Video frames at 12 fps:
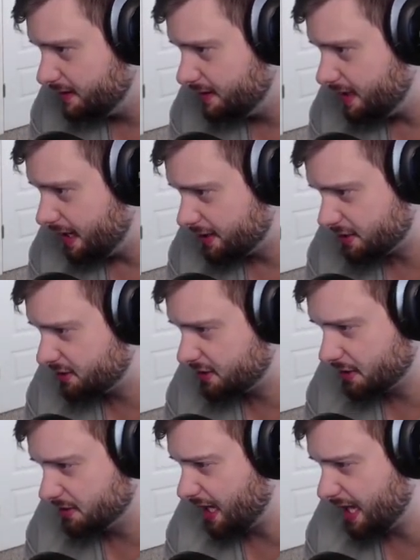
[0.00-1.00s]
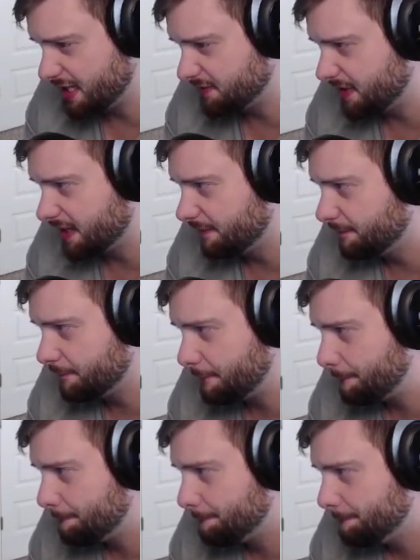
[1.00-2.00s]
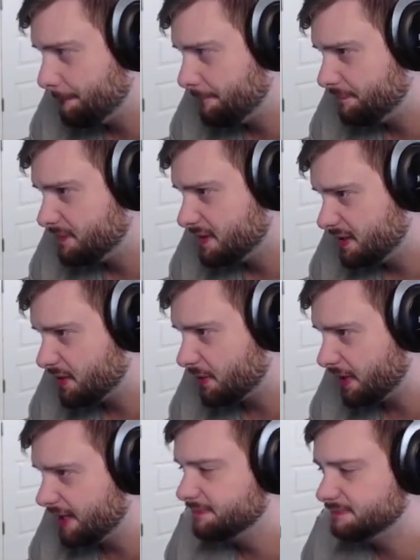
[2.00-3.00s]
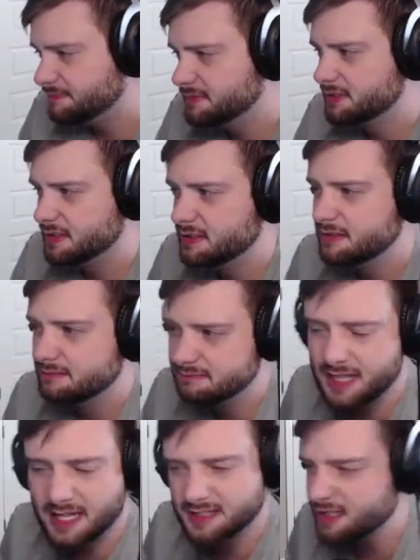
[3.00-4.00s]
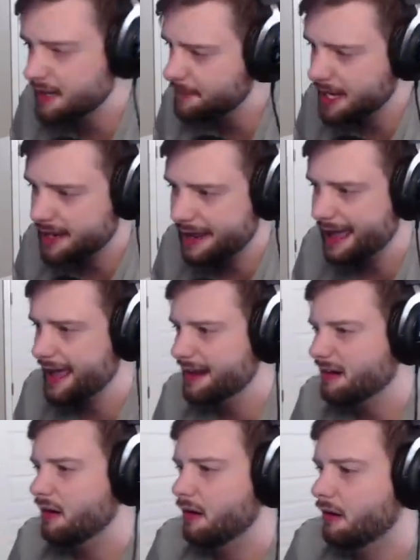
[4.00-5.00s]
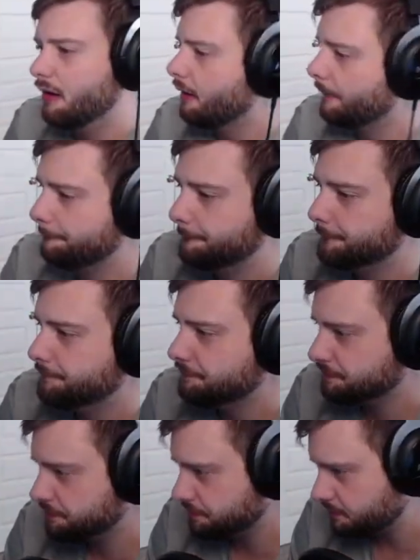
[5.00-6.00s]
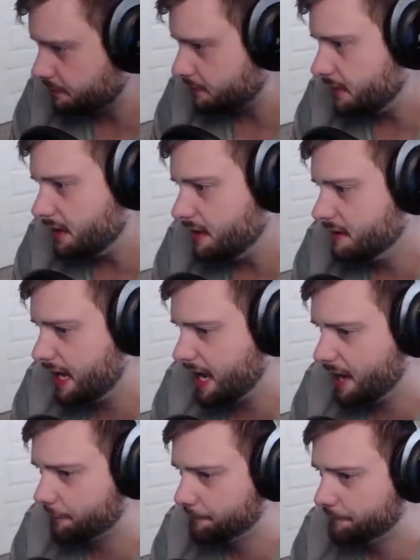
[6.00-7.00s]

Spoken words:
it's just so satisfying. 3. That's not bad at all. Now,